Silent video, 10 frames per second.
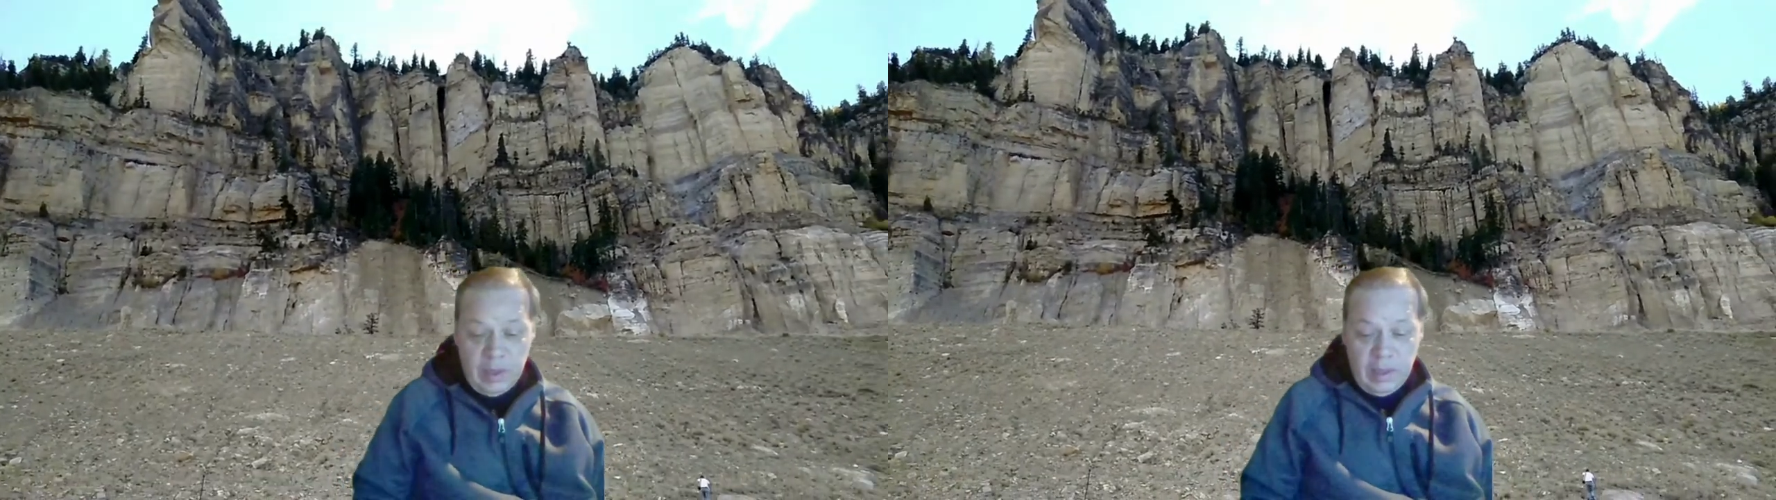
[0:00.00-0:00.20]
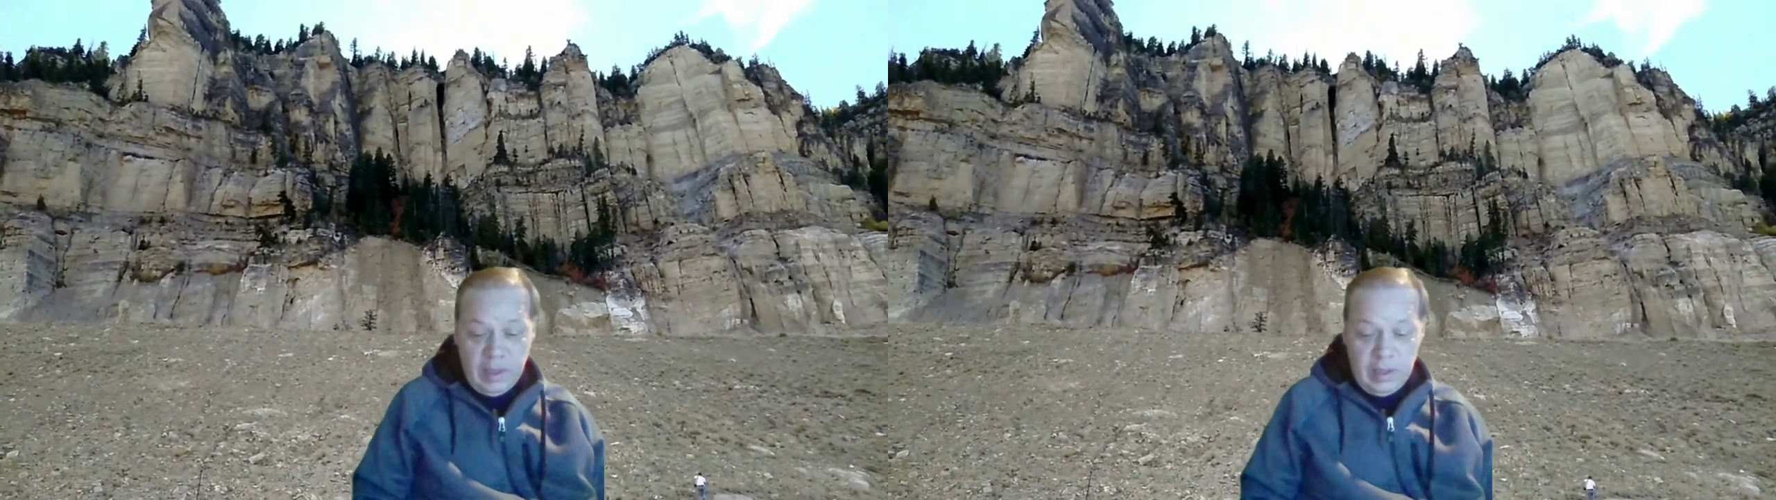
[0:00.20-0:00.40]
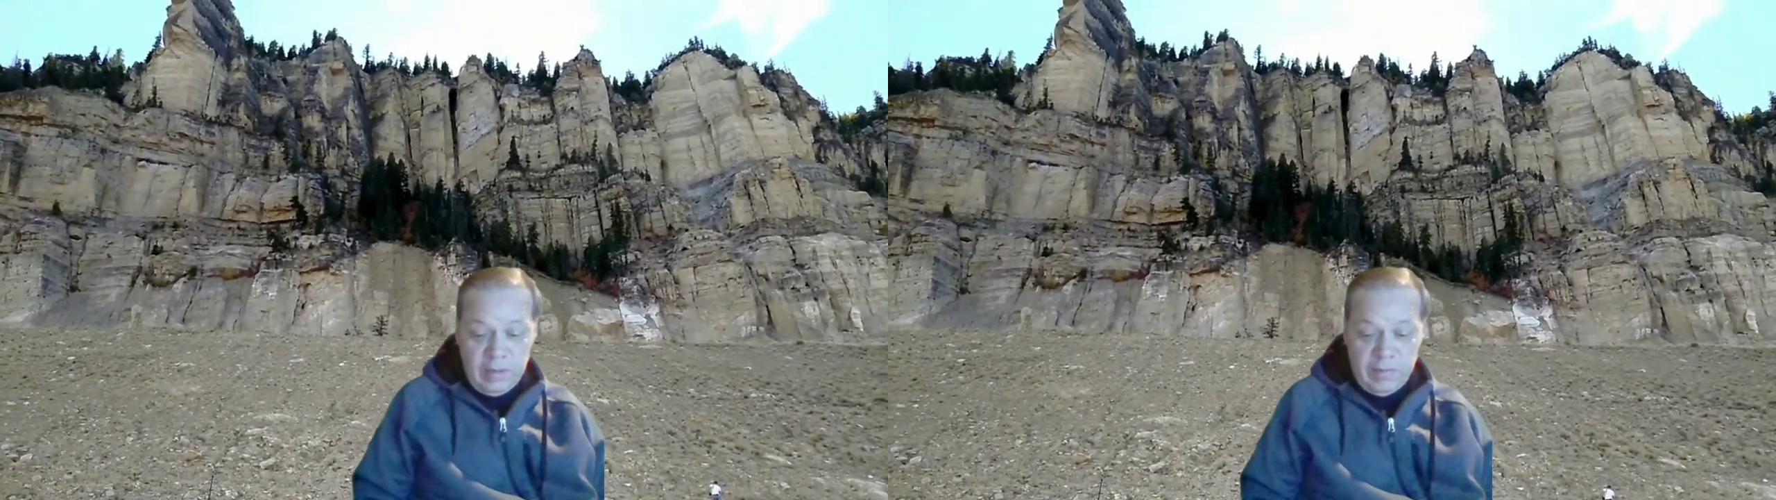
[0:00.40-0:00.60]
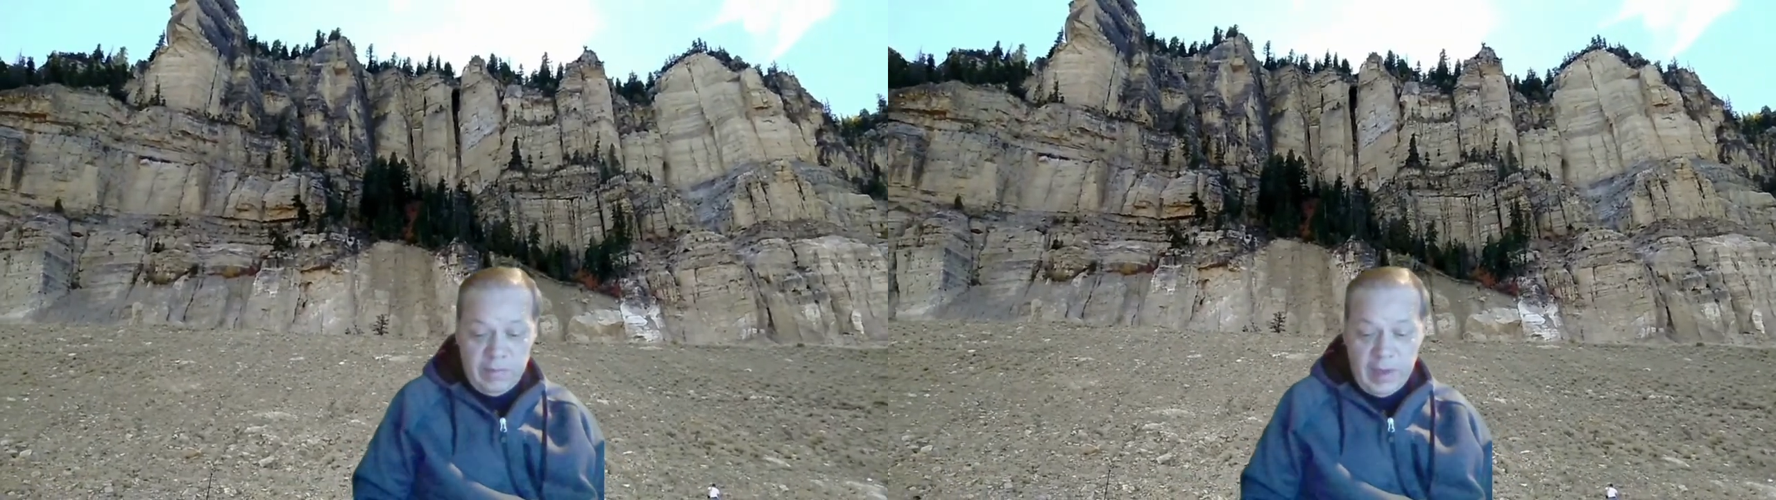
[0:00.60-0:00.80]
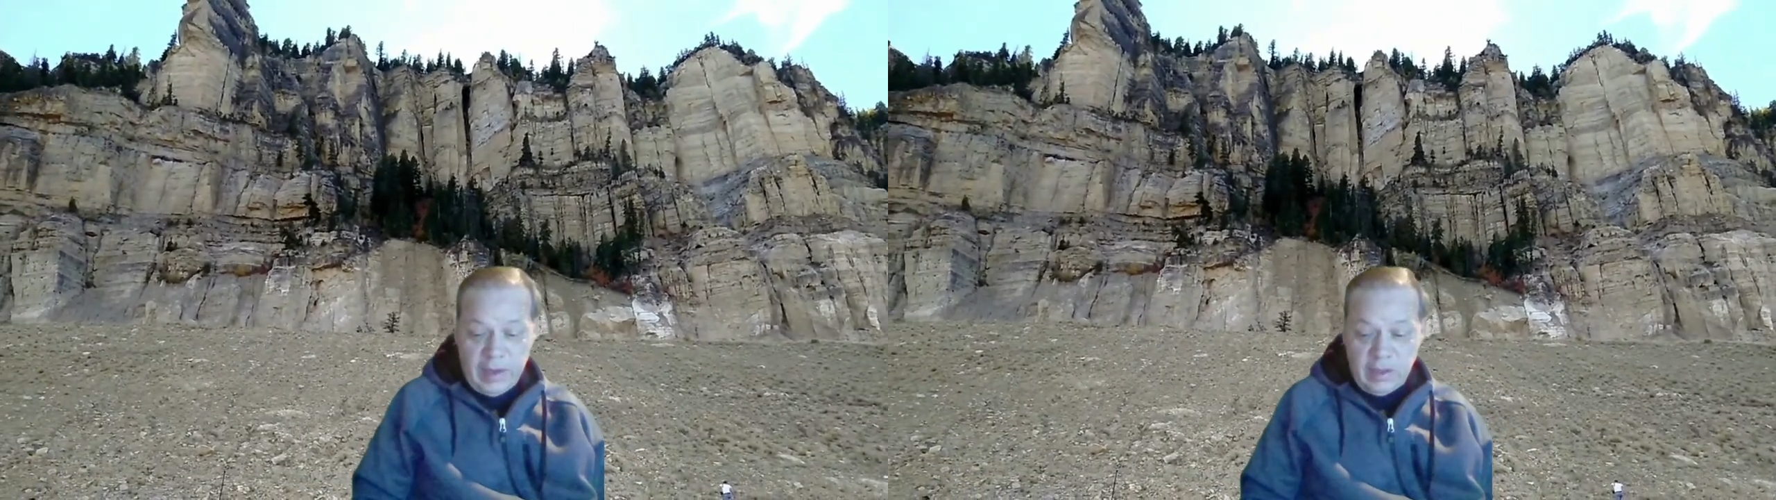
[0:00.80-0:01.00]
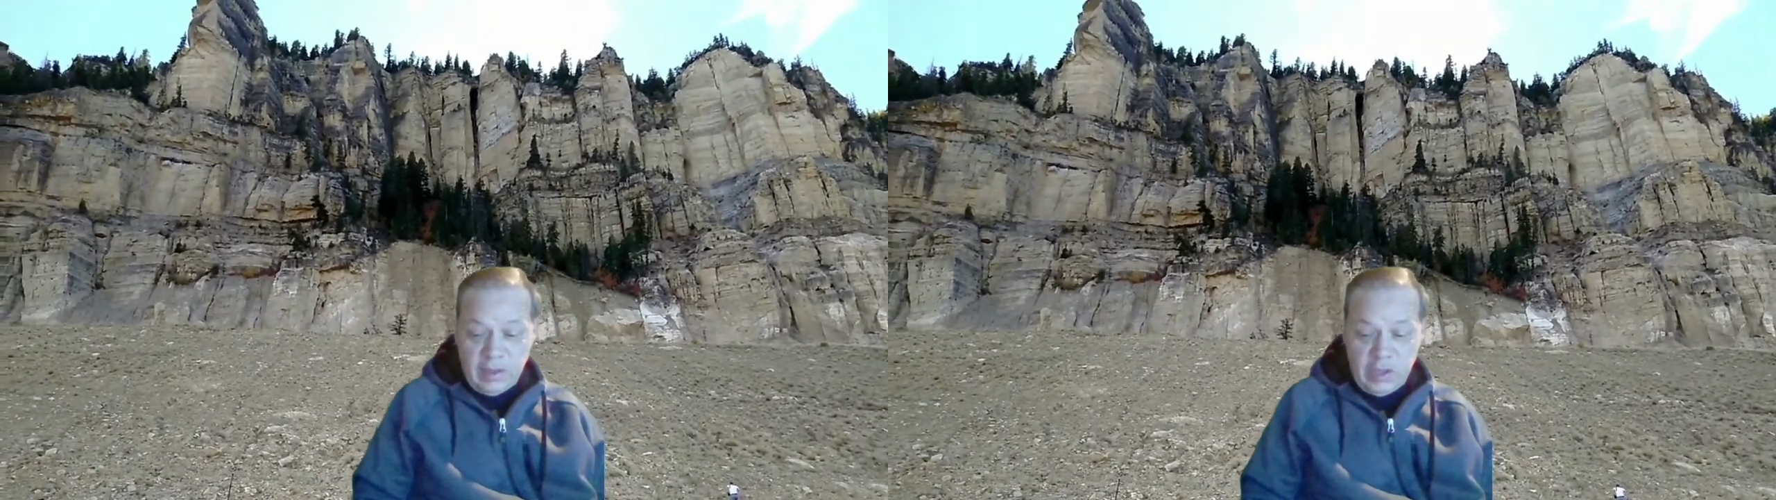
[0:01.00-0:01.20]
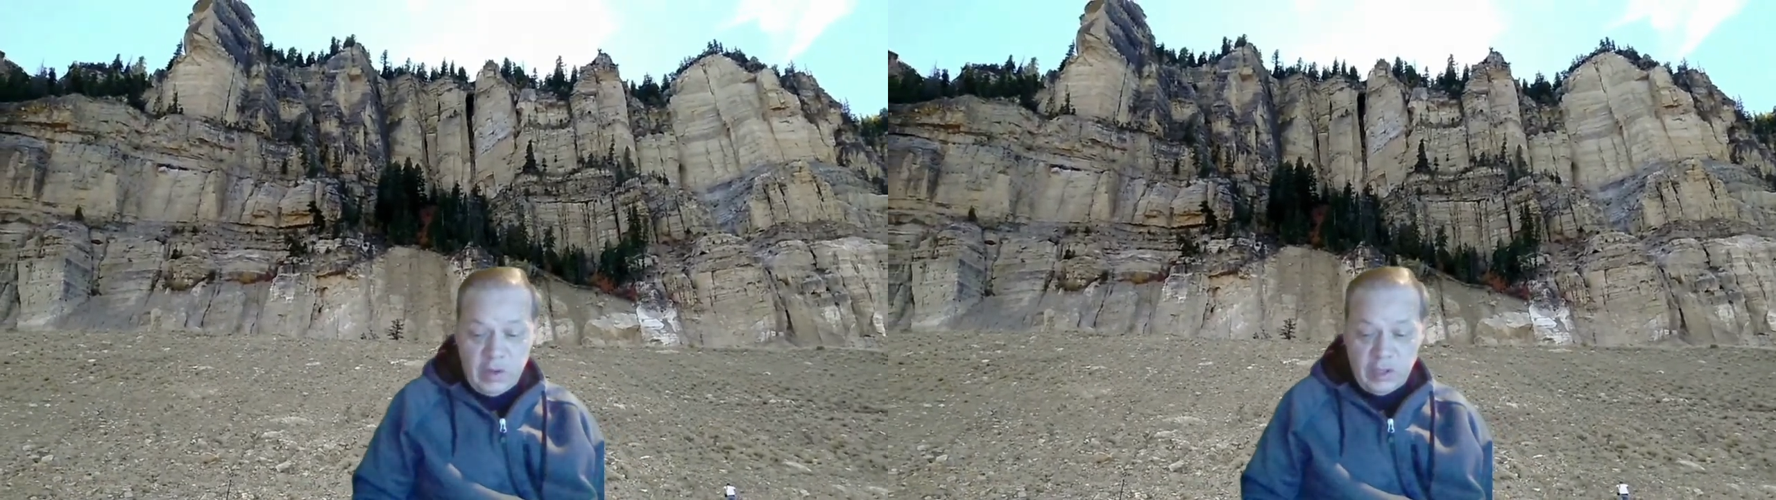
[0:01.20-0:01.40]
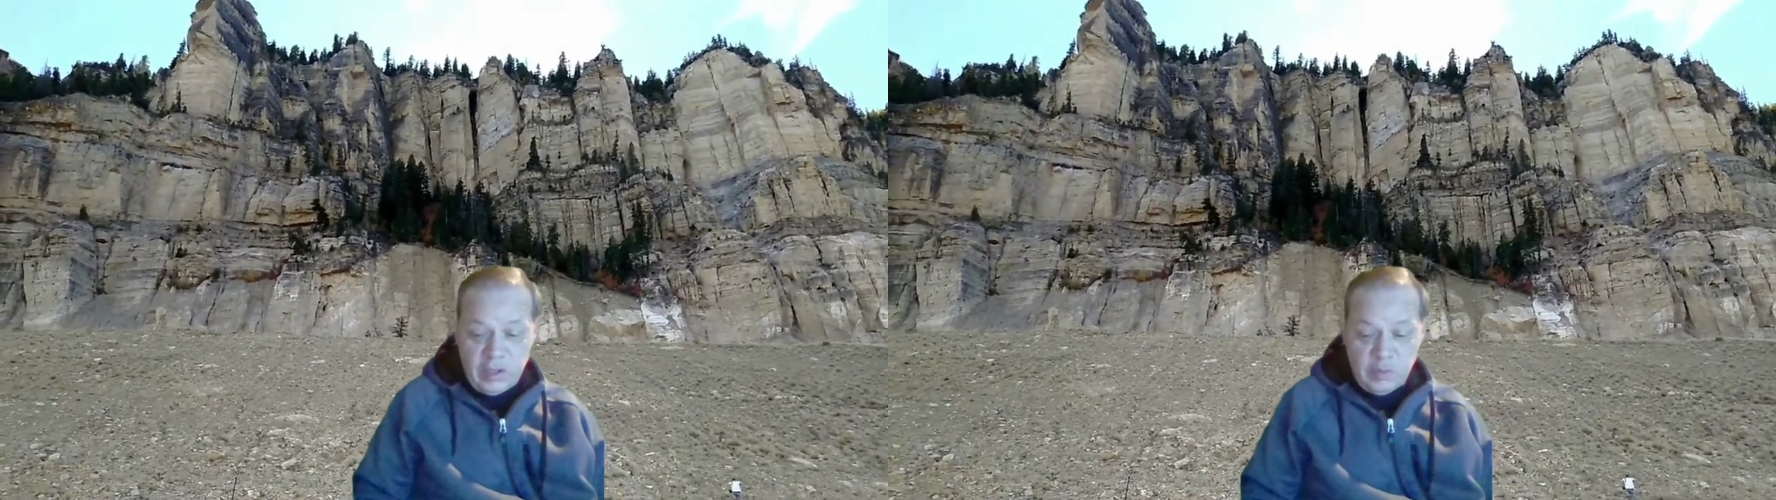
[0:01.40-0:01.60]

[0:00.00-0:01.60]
In fact, in the U.S.,